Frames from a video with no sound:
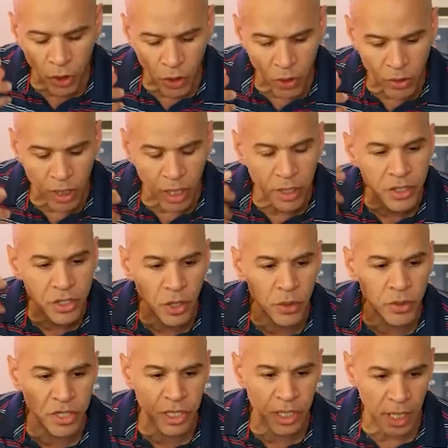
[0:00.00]
don't
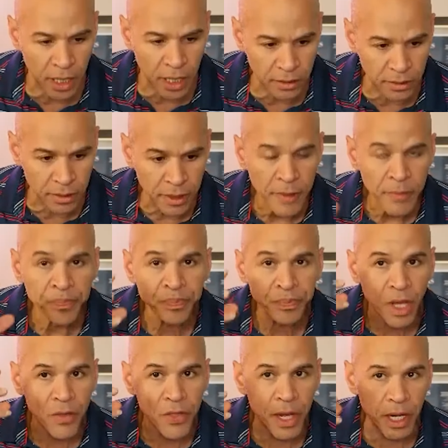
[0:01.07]
associate
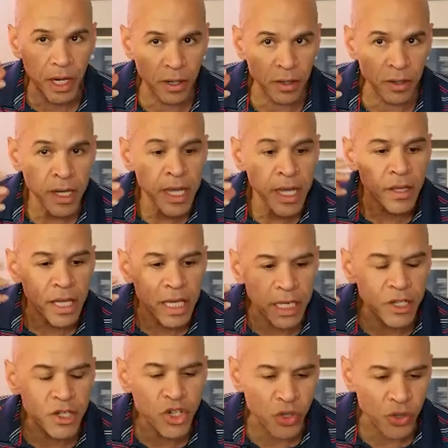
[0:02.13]
their
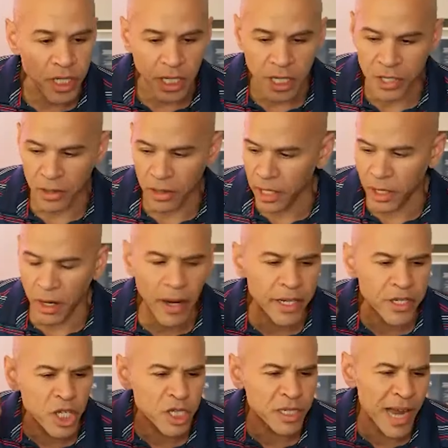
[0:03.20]
injury, because they're like,
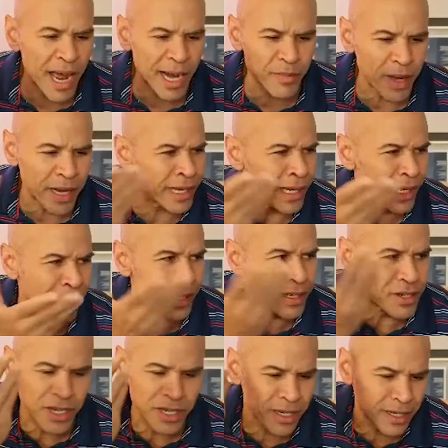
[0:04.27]
oh, I just knocked my head.
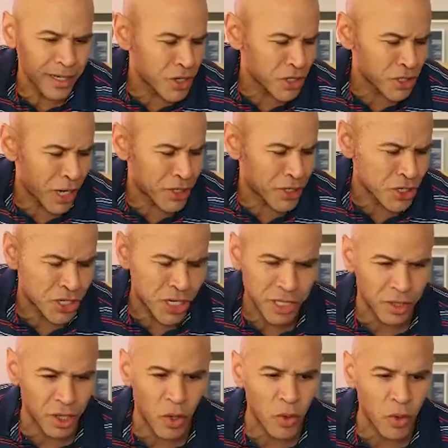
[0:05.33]
I just hit
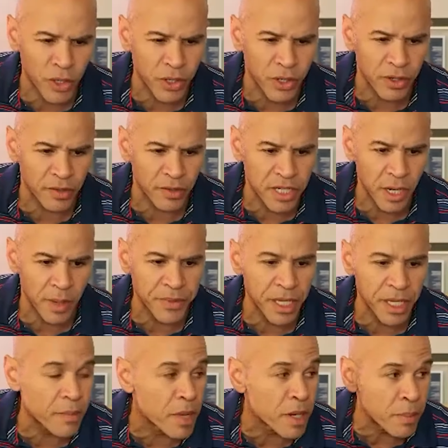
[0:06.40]
the corner of
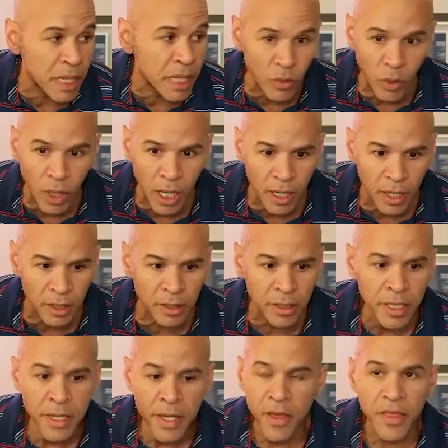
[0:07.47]
something. And then
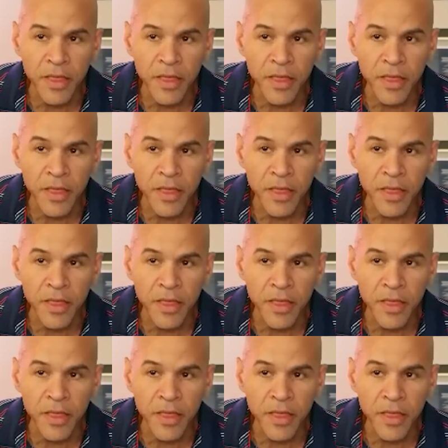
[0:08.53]
meanwhile,